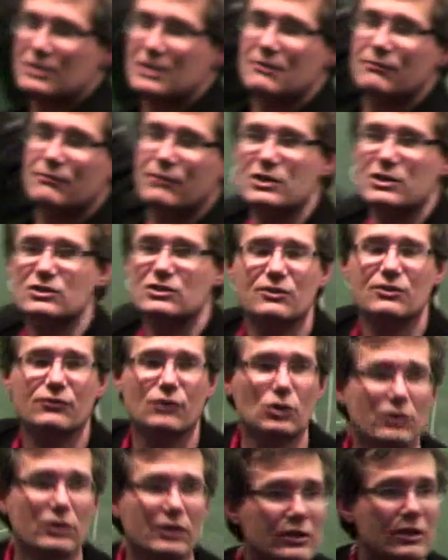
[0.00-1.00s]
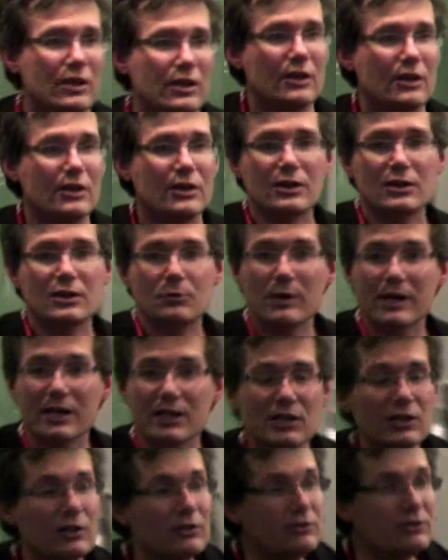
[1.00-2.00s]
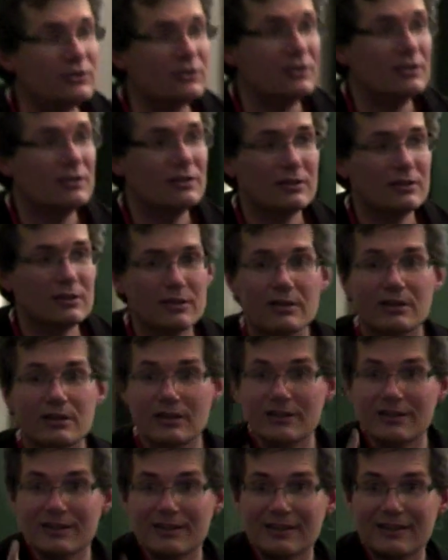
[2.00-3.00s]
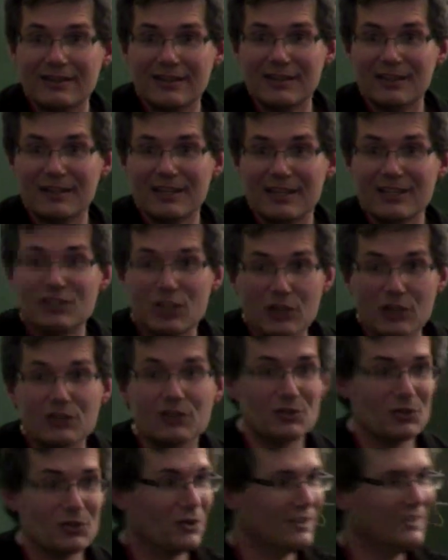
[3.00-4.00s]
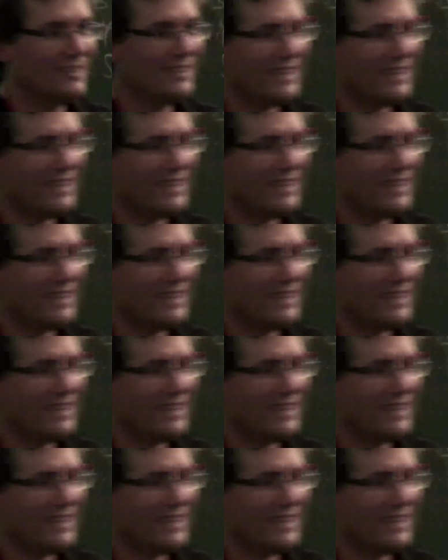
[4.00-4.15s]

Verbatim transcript: most of the inversions have gone. We're going to use insertion